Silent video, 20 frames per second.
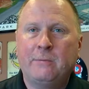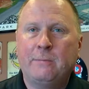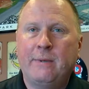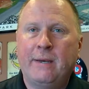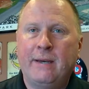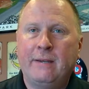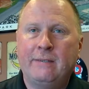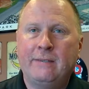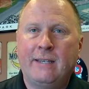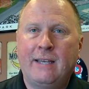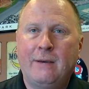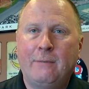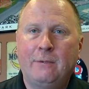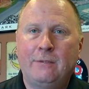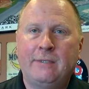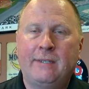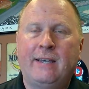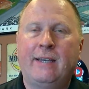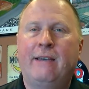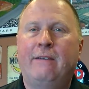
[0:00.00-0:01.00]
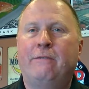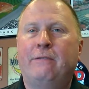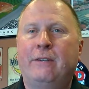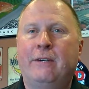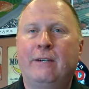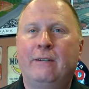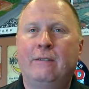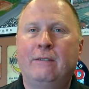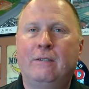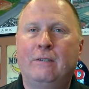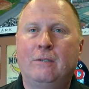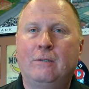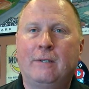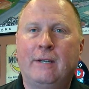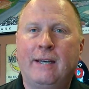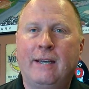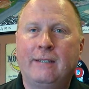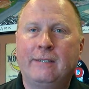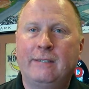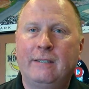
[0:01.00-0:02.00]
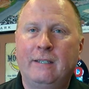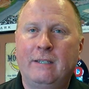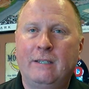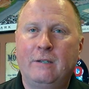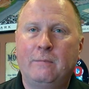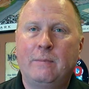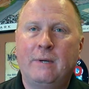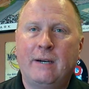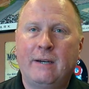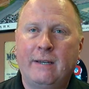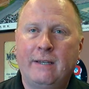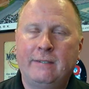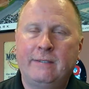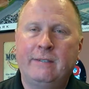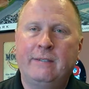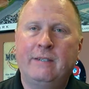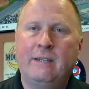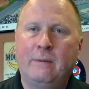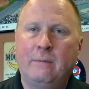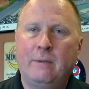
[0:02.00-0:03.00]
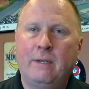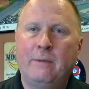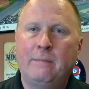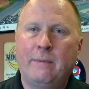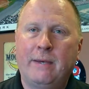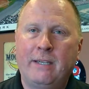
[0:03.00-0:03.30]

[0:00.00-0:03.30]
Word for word: spare time, which I have very little, I actually umpire NCAA